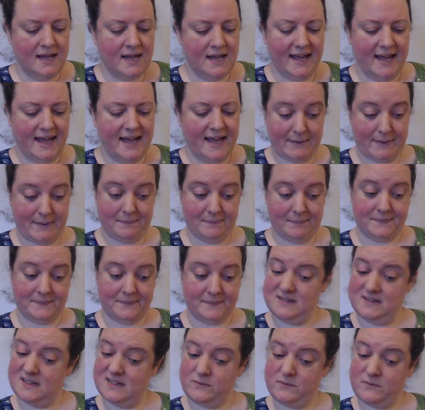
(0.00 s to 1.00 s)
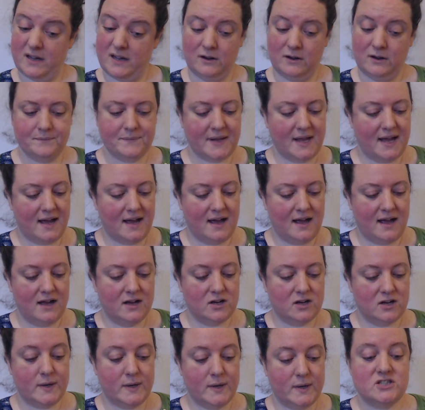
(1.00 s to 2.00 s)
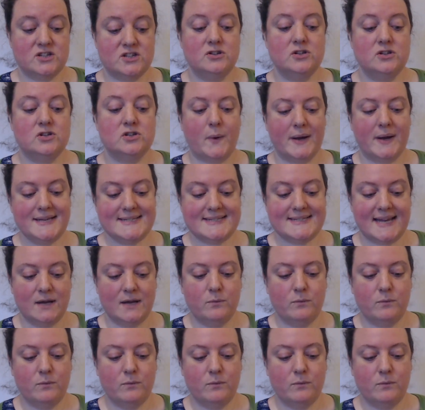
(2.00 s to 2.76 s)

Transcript: Anyway, so that's quite a lot. Question 20,